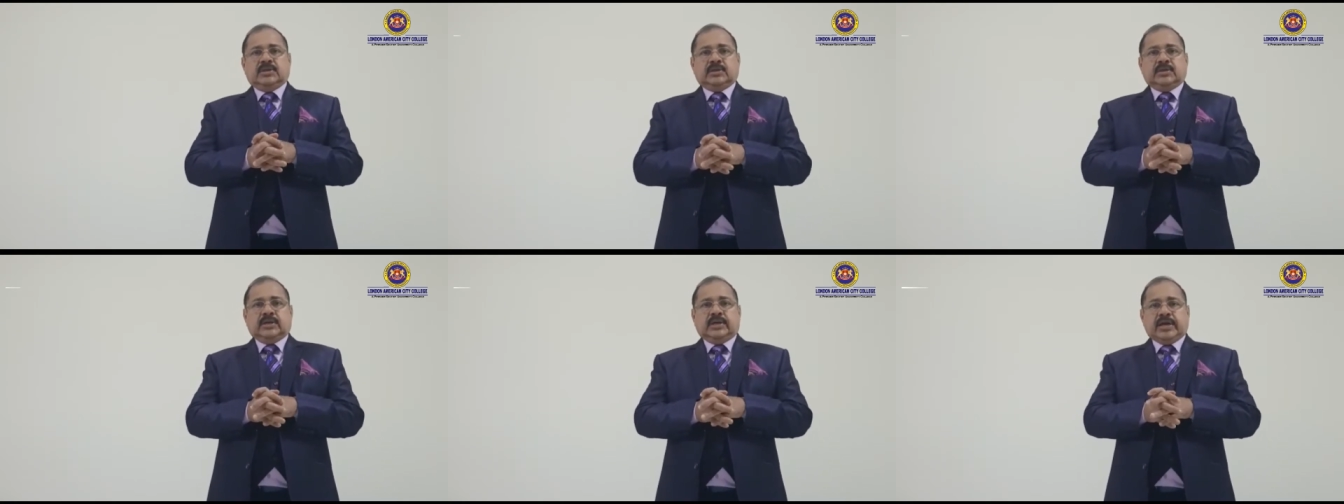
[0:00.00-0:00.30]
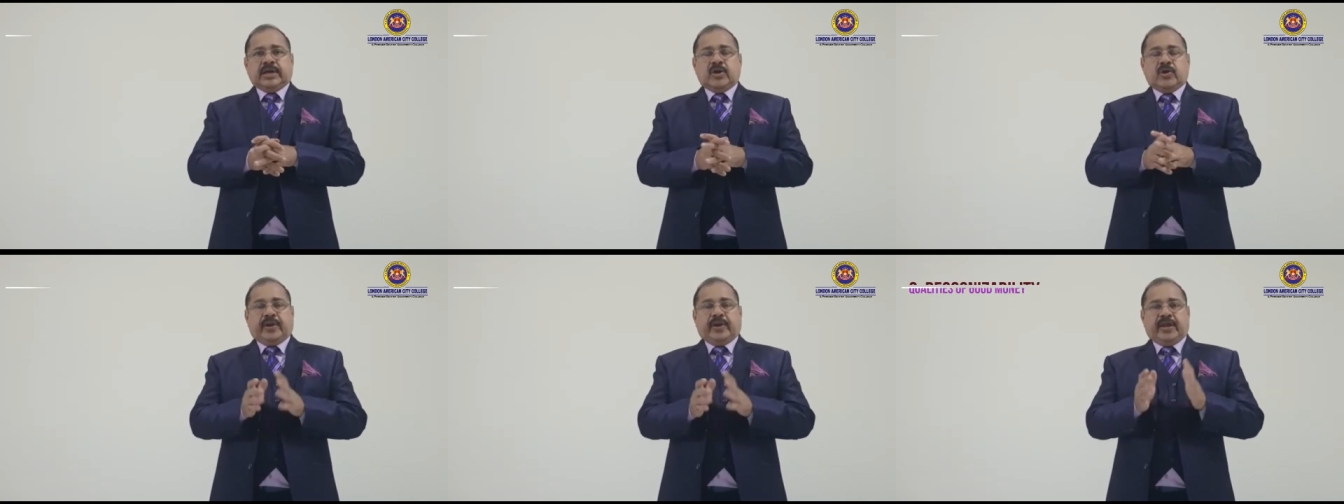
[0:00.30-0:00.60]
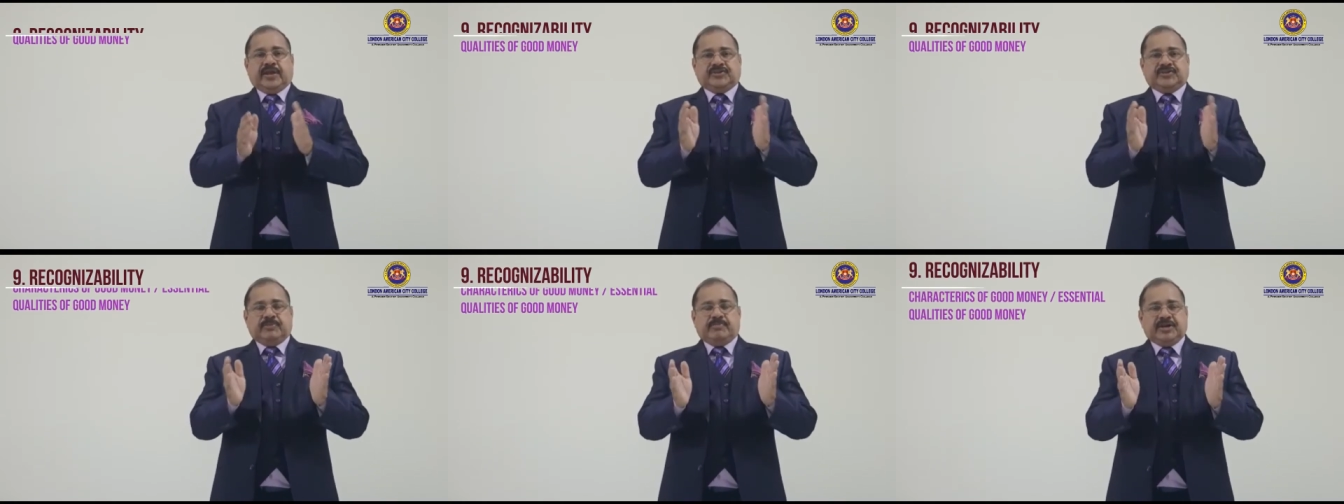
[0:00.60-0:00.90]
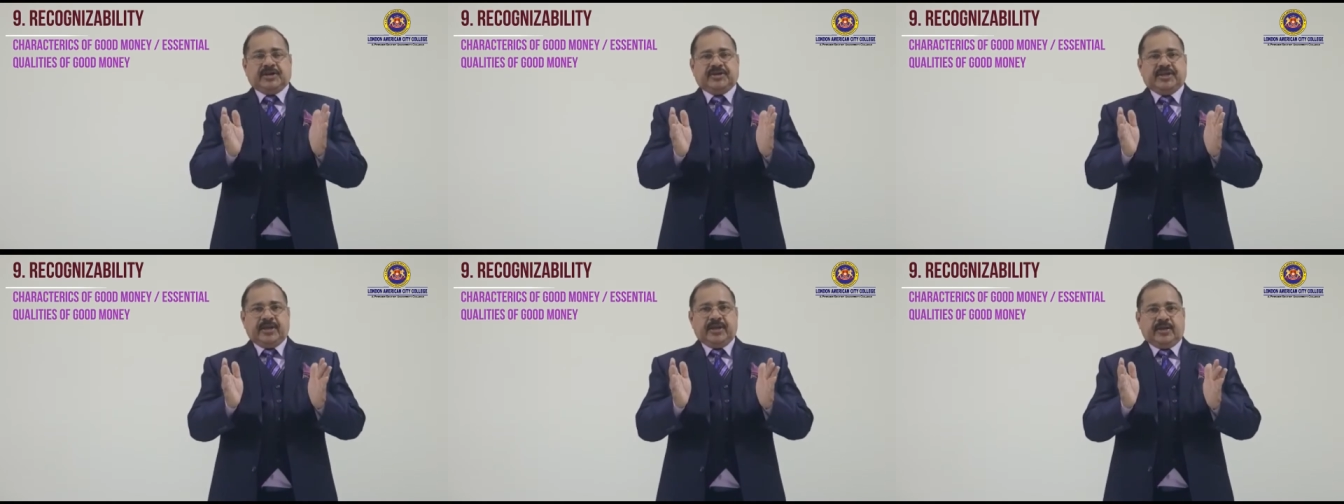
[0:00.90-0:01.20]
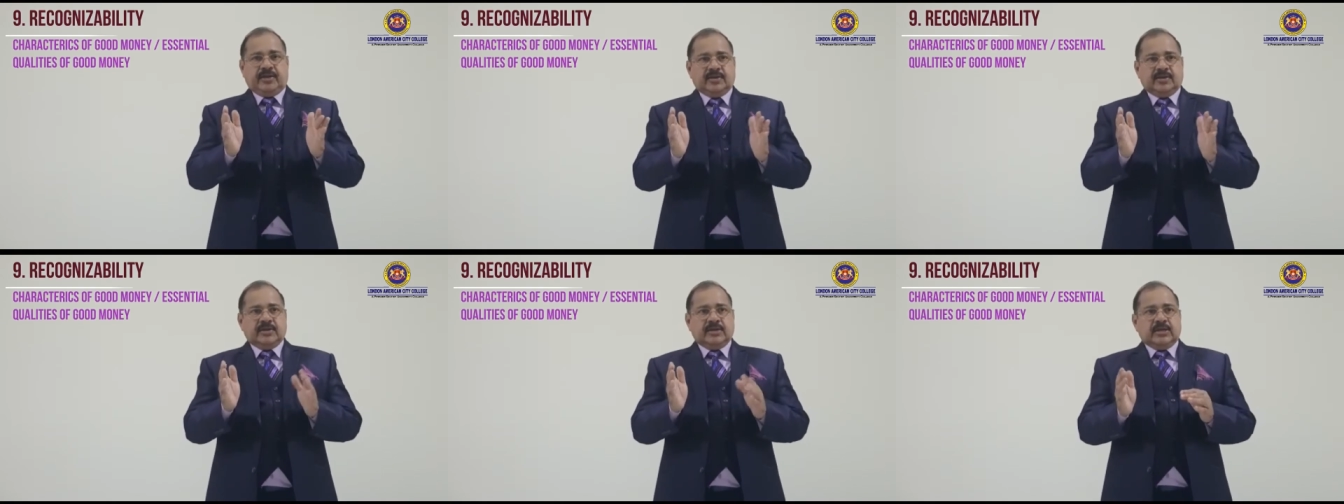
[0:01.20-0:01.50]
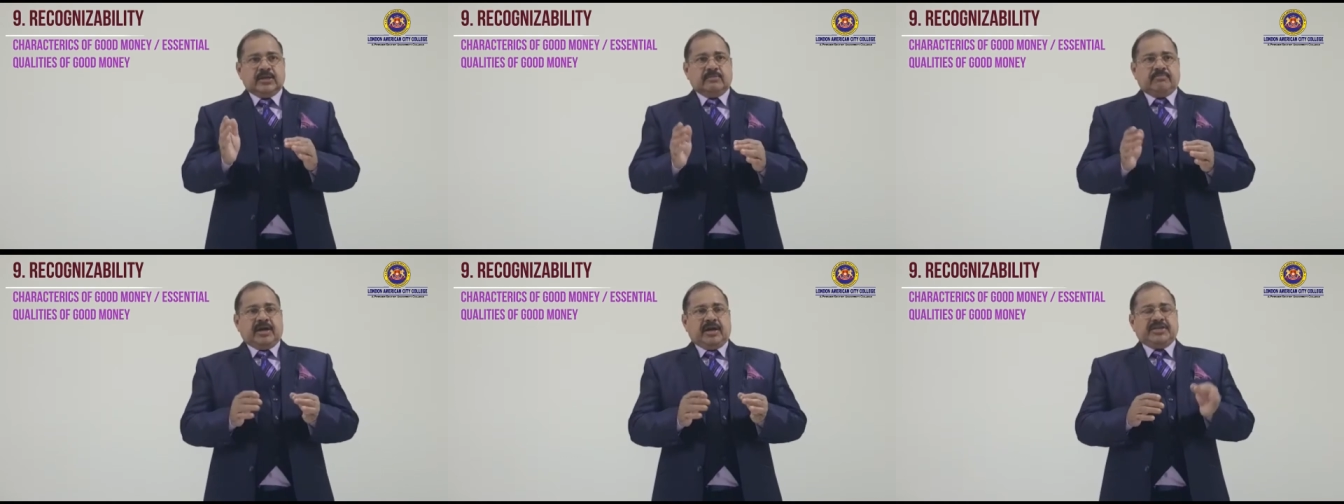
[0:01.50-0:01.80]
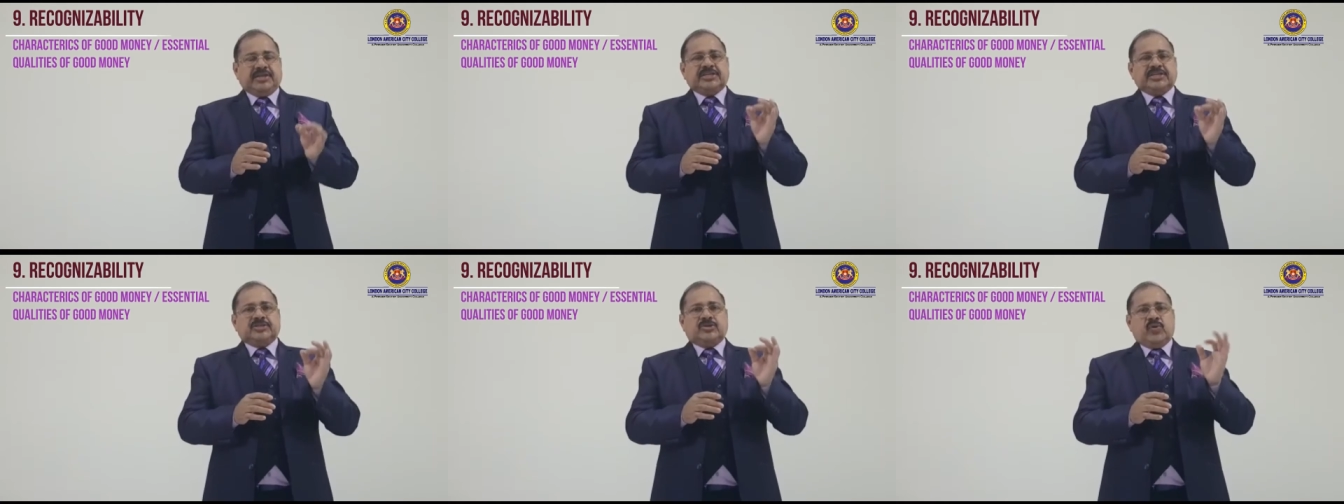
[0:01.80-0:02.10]
recognizability. By
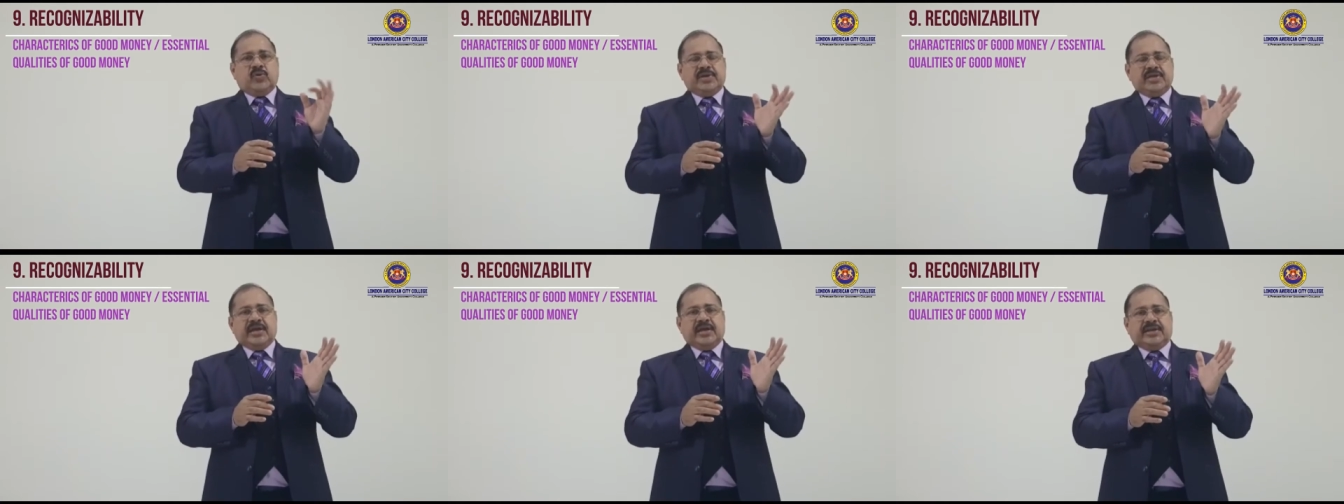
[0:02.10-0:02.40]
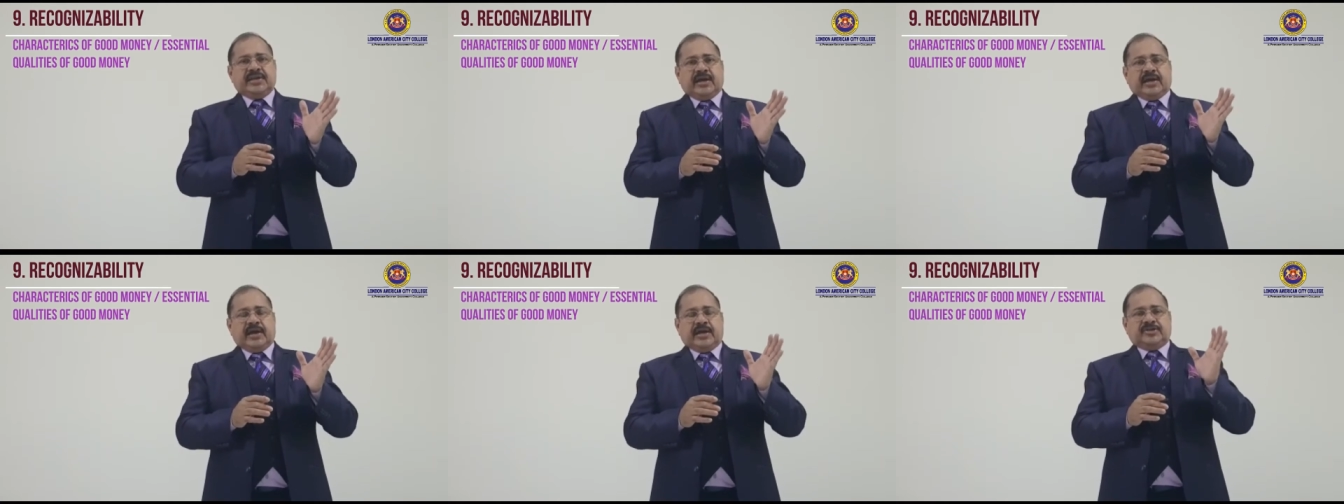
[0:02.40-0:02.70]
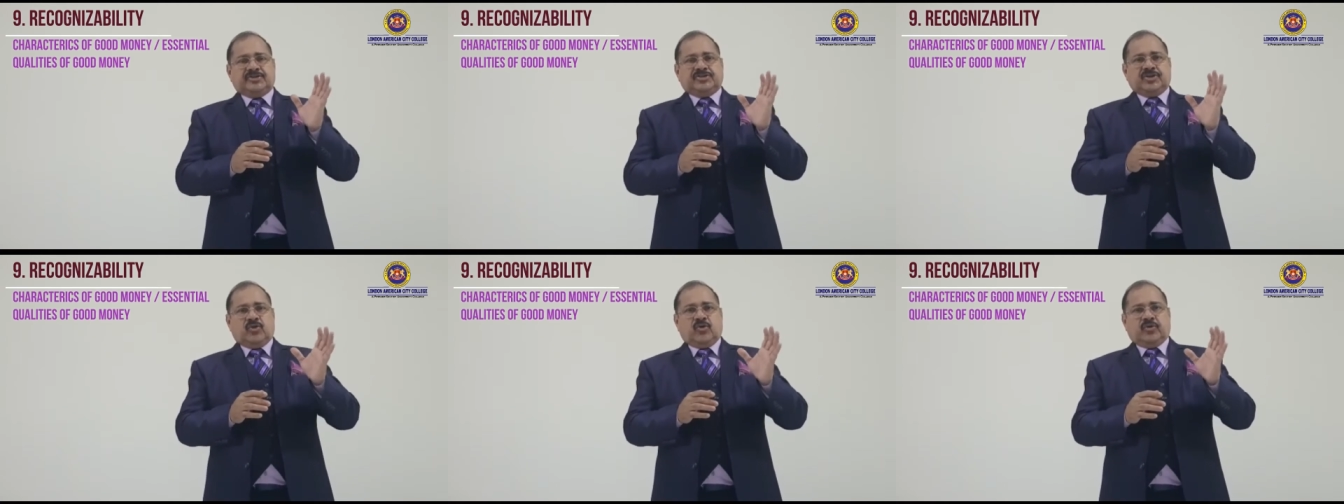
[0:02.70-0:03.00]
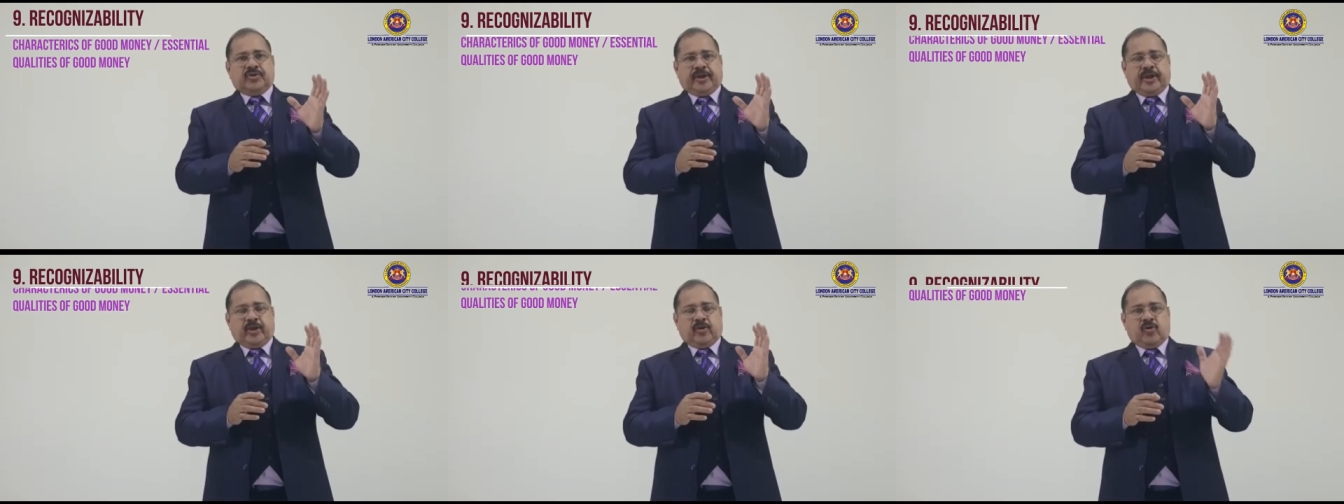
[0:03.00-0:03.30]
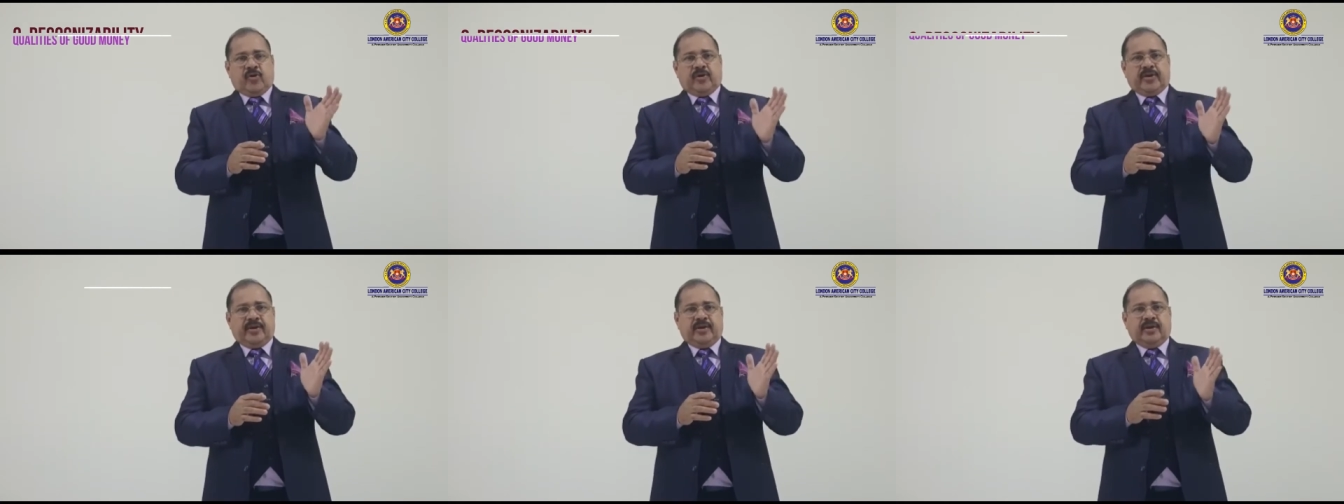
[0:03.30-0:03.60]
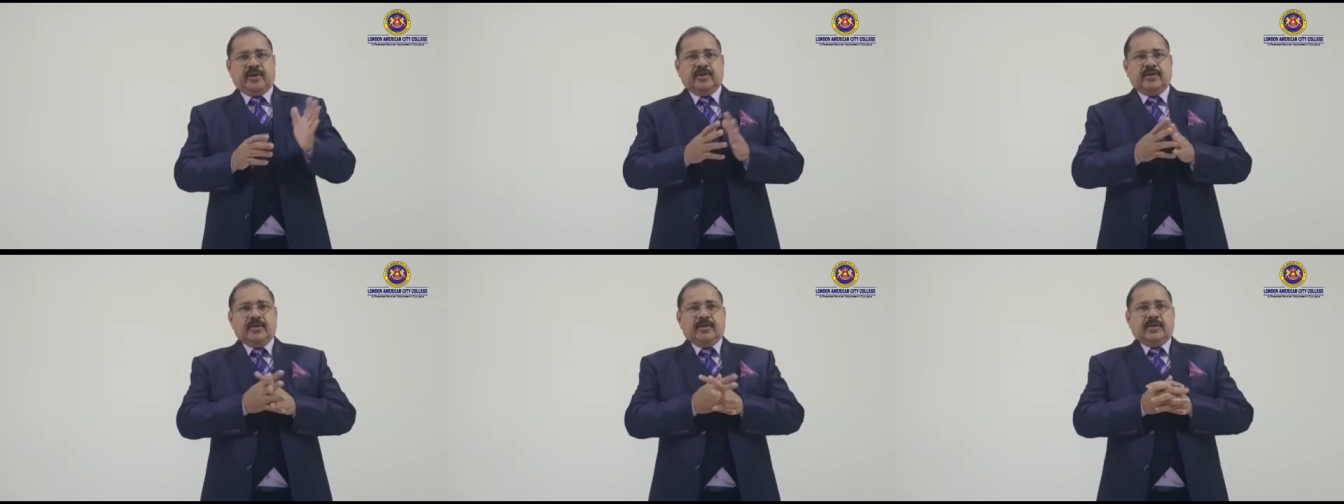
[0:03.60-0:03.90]
just looking at a currency note or a coin,